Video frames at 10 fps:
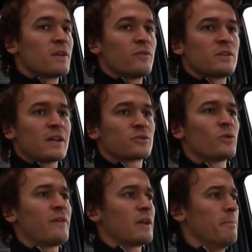Feels like
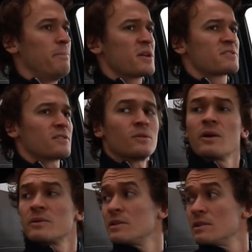driving a bus
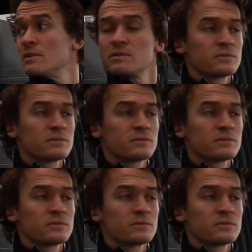around here.